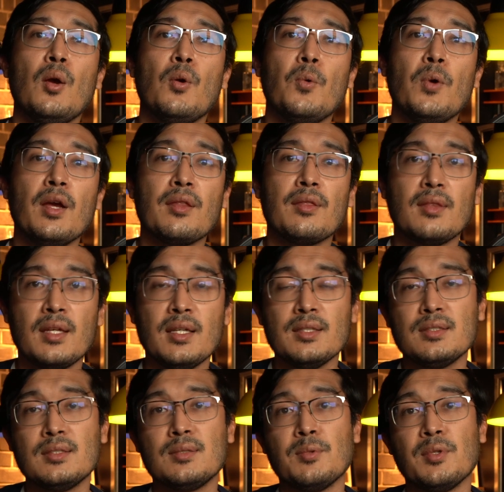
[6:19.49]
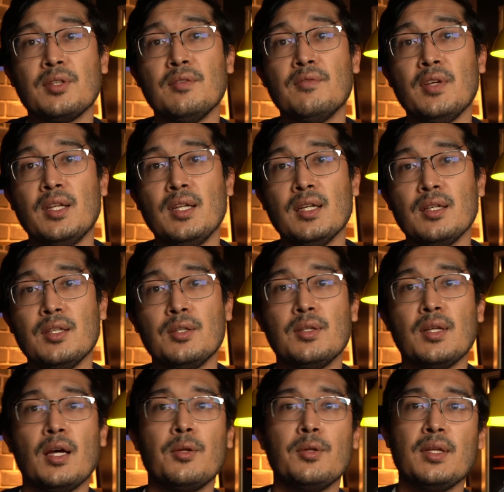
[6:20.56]
With NVIDIA, you
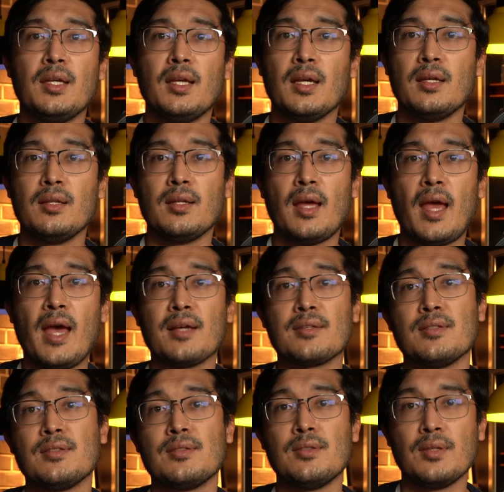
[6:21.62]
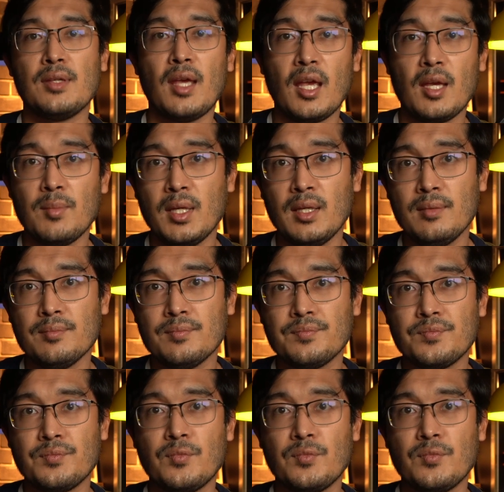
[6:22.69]
not only get access to gaming,